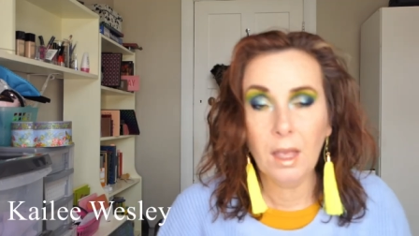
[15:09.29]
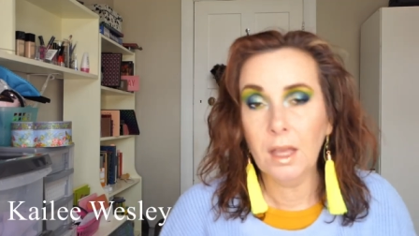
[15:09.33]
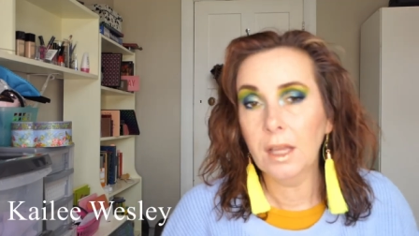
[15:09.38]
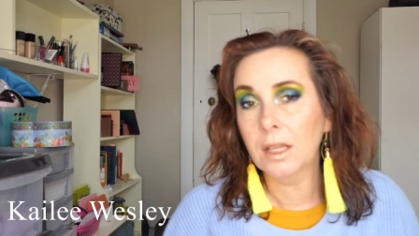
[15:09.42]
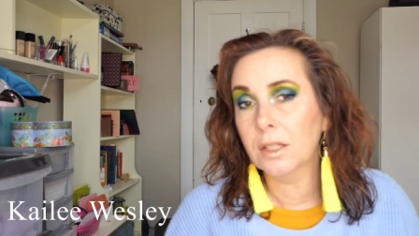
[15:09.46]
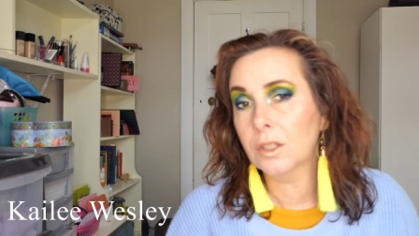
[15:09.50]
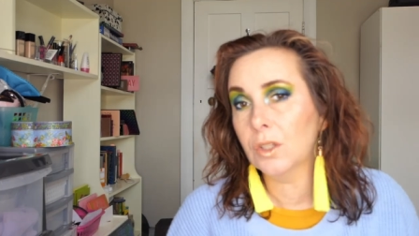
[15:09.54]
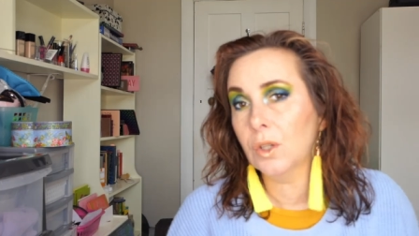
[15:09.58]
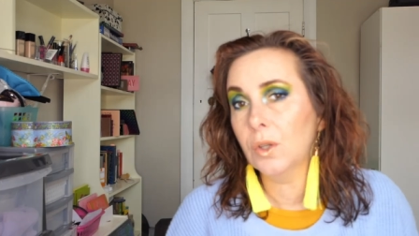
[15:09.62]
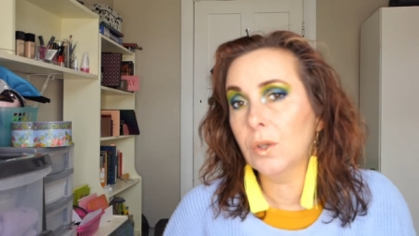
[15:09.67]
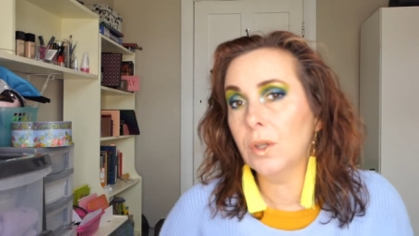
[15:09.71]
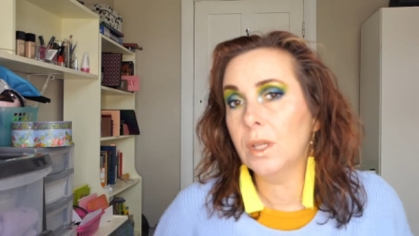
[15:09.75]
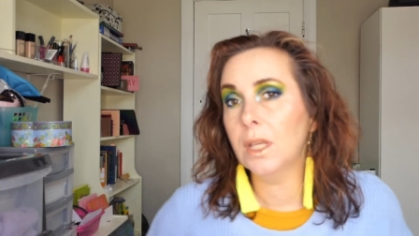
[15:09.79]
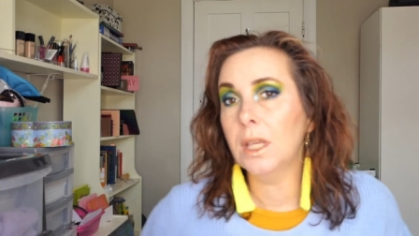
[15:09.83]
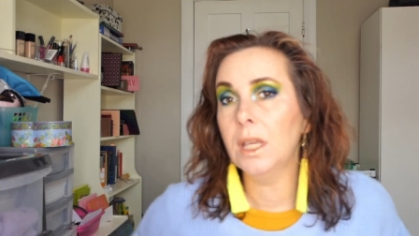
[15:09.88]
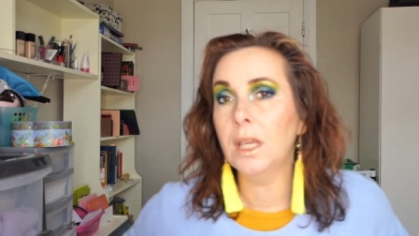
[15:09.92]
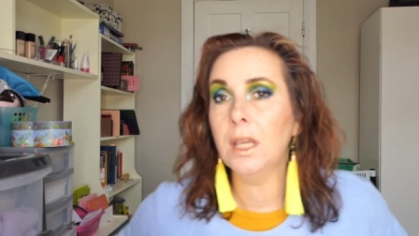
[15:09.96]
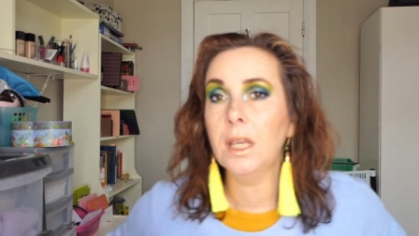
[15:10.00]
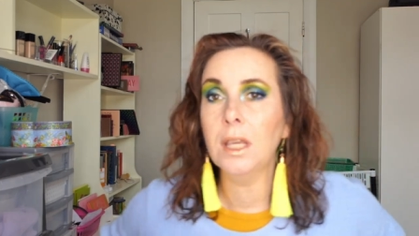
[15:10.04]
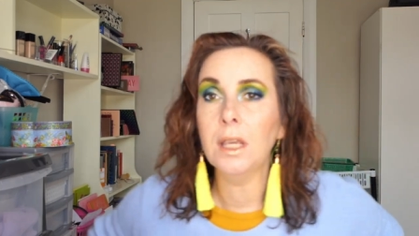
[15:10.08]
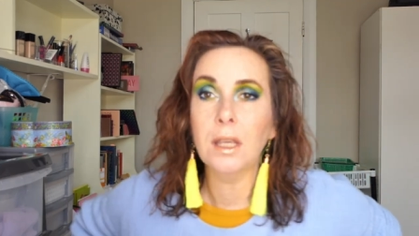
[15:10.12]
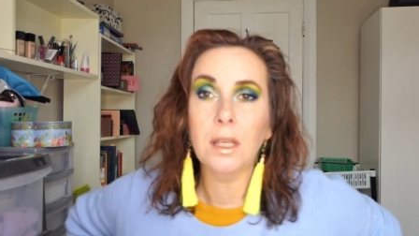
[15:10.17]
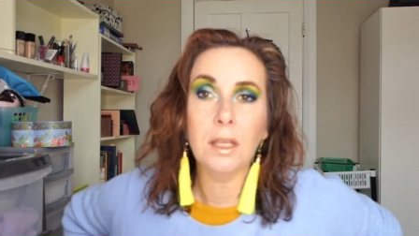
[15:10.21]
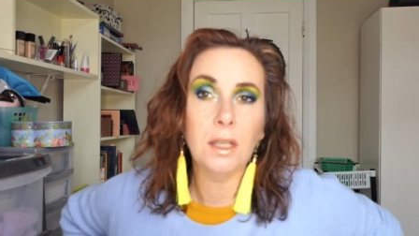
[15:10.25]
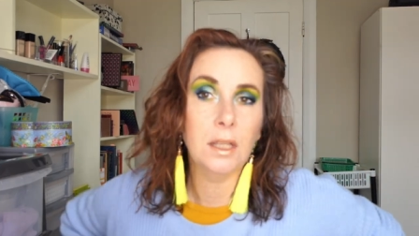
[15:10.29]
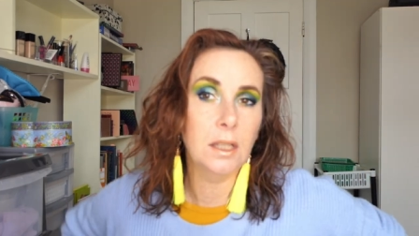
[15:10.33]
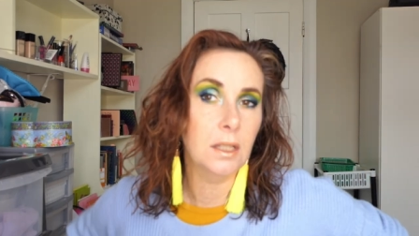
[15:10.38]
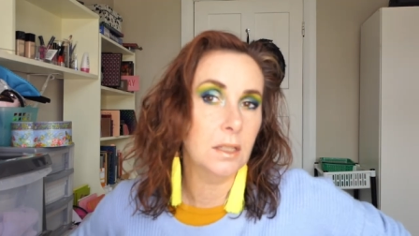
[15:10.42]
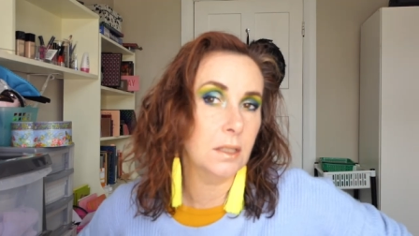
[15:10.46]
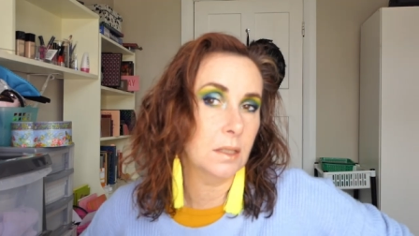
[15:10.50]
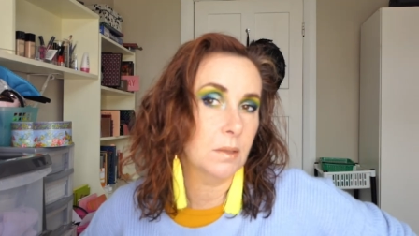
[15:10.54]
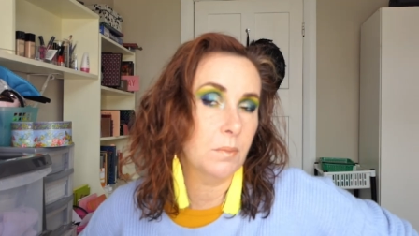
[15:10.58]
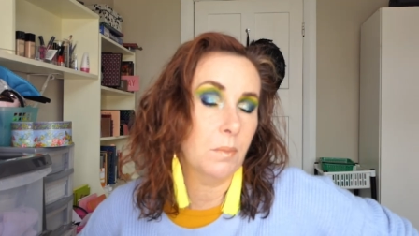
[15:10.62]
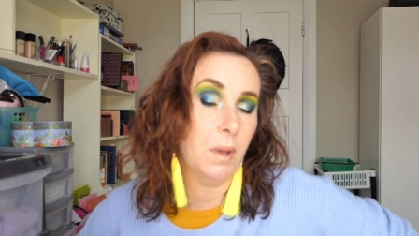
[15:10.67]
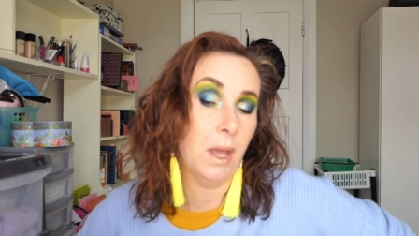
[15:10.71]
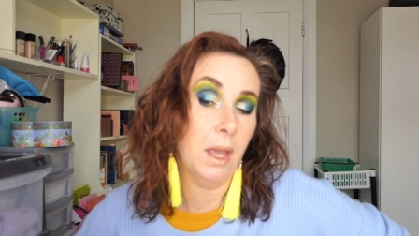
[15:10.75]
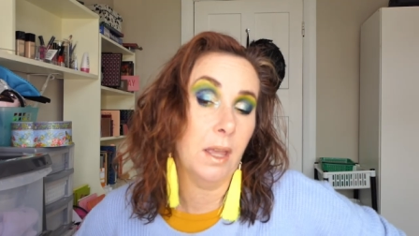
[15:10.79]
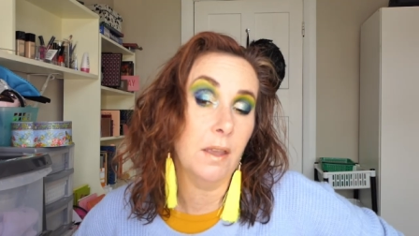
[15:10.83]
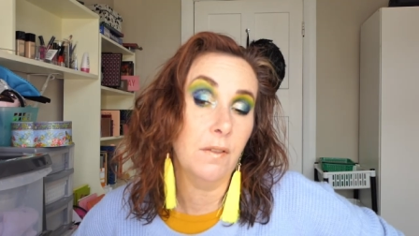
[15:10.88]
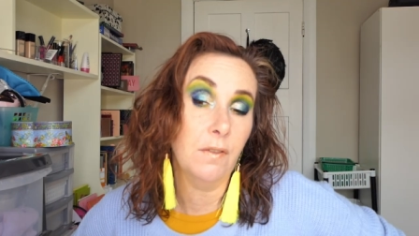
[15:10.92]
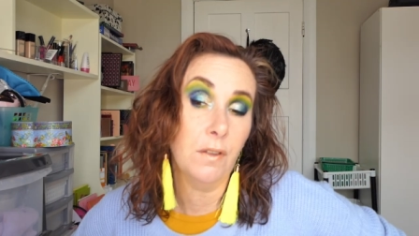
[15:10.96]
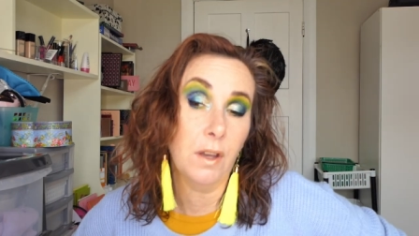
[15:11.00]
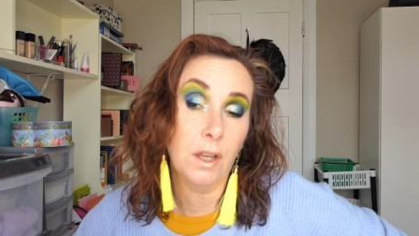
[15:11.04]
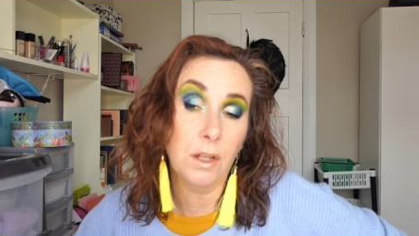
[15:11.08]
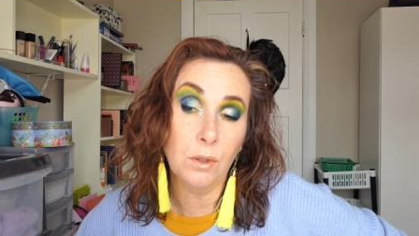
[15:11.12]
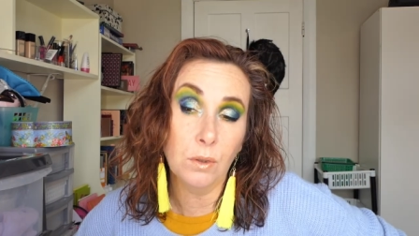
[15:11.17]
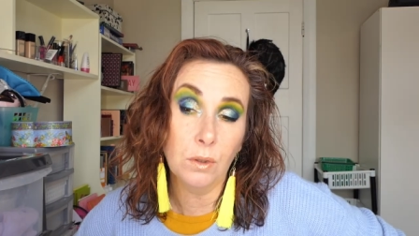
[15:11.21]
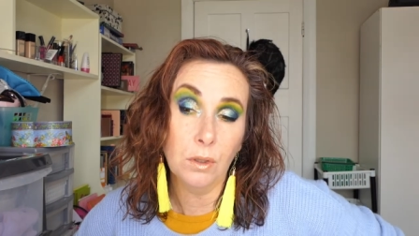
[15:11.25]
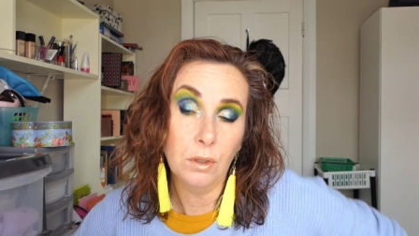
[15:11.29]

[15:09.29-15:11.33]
So here is my final